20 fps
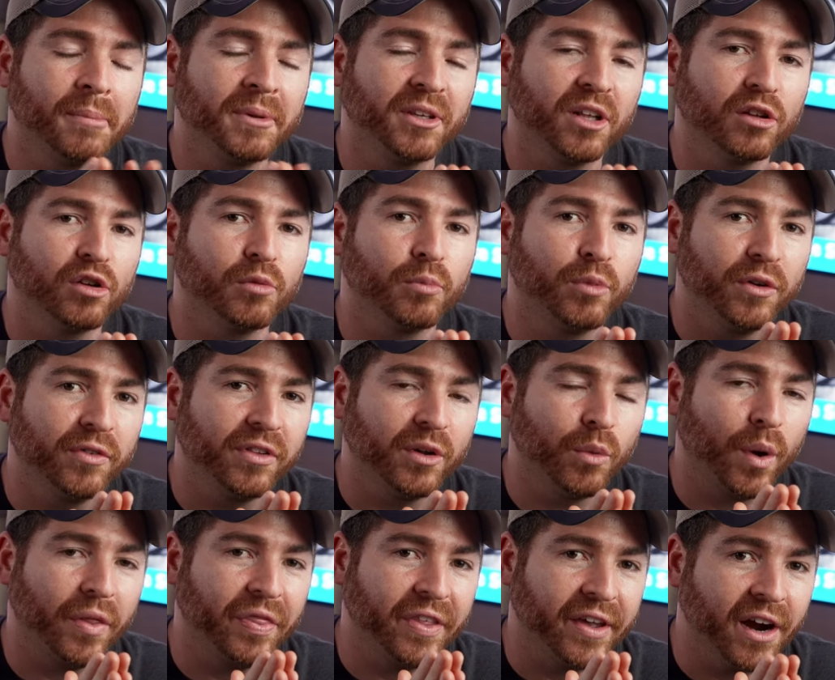let me tell you briefly
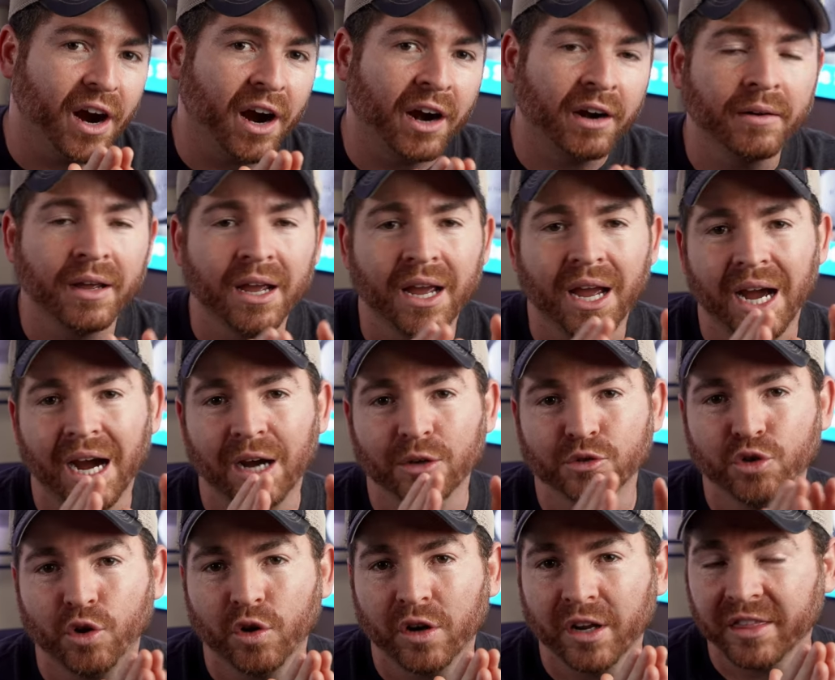what they are, how
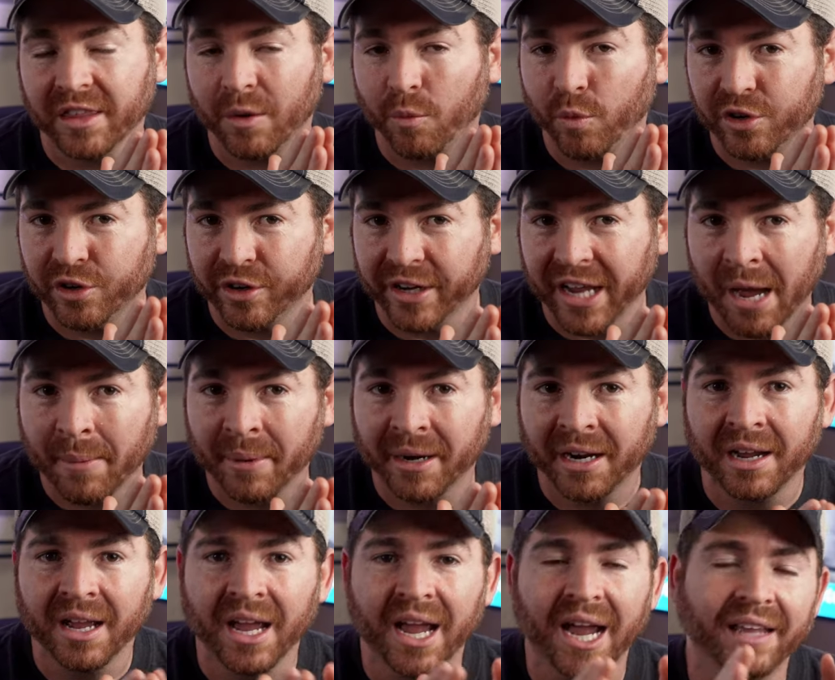to connect them with your
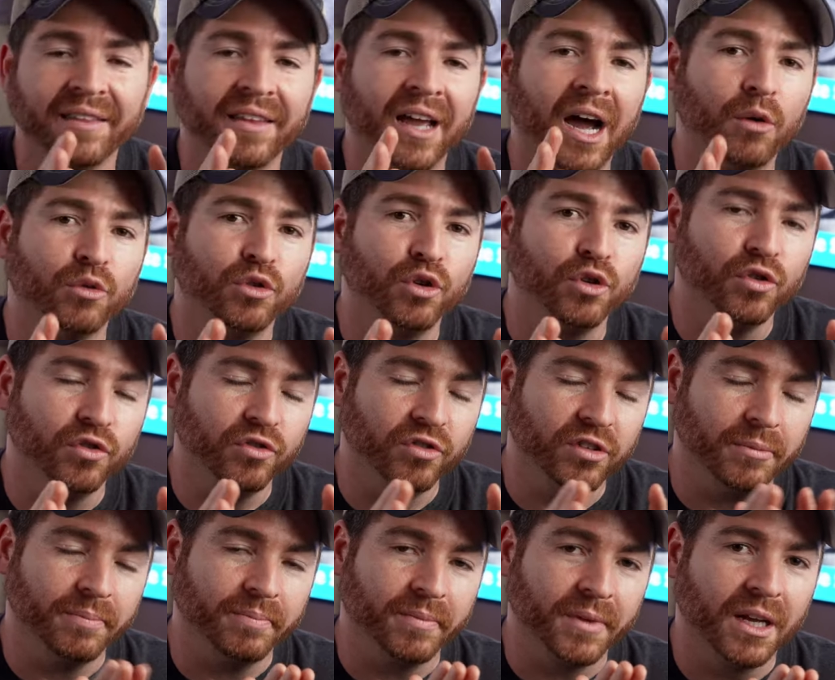camera and how to use
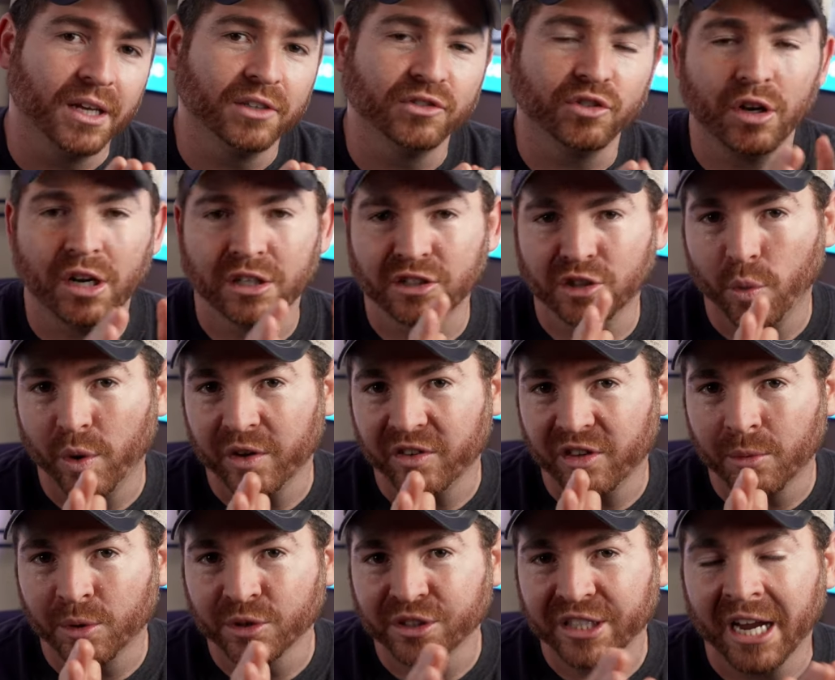them. So let's not
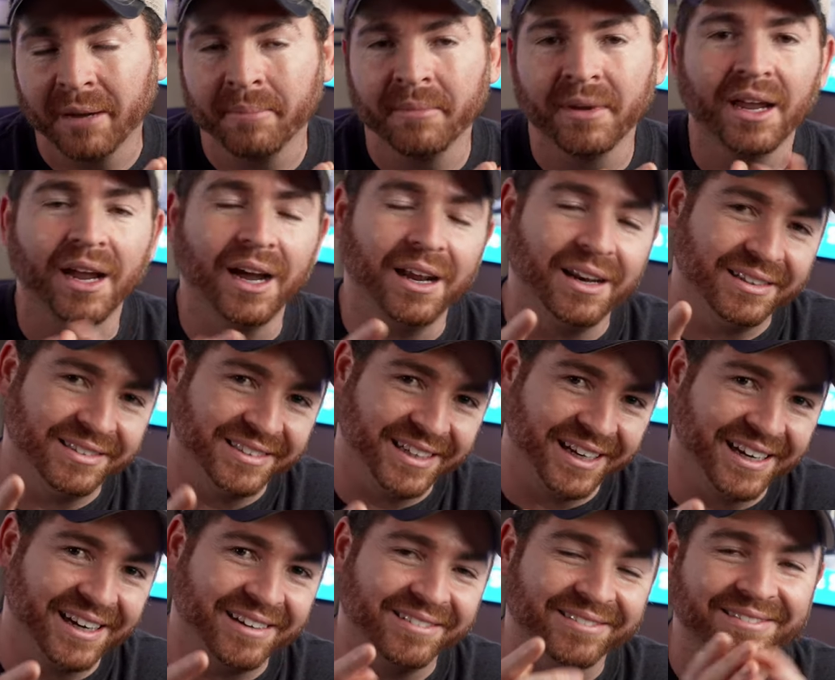waste any more time and let's
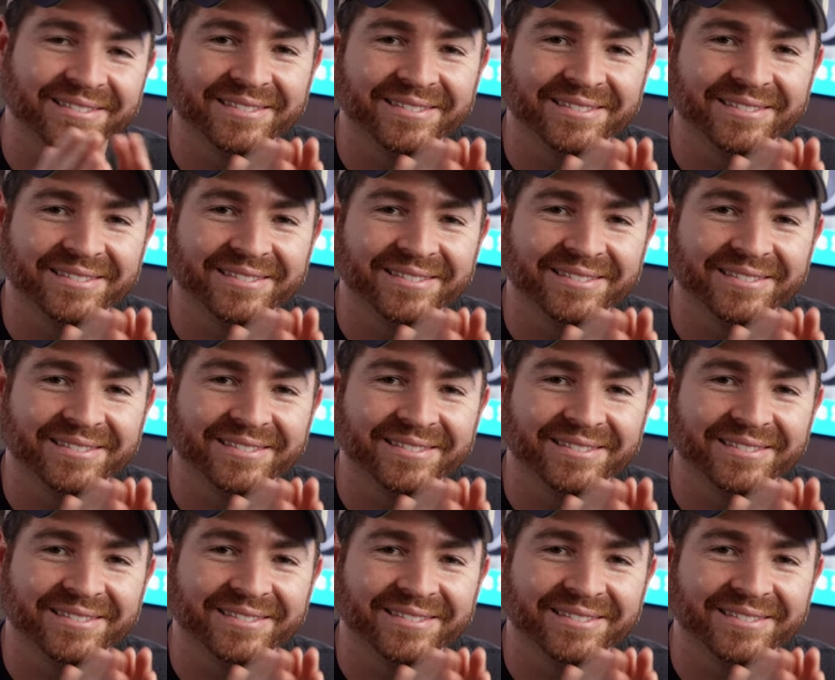check it out.